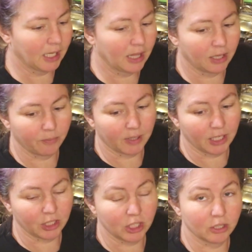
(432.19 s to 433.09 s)
And then what
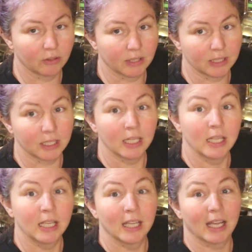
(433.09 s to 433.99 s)
I do is
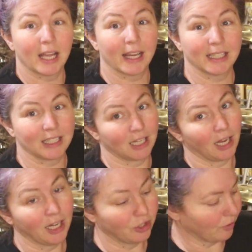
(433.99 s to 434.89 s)
I
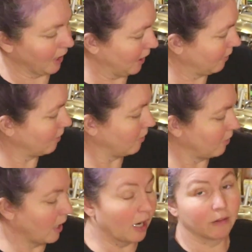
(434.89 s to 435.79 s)
dehydrate
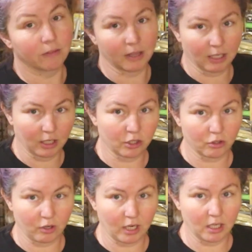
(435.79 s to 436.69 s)
everything I
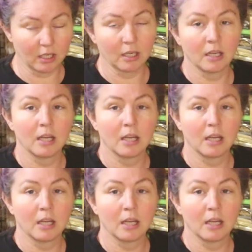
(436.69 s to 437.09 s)
strain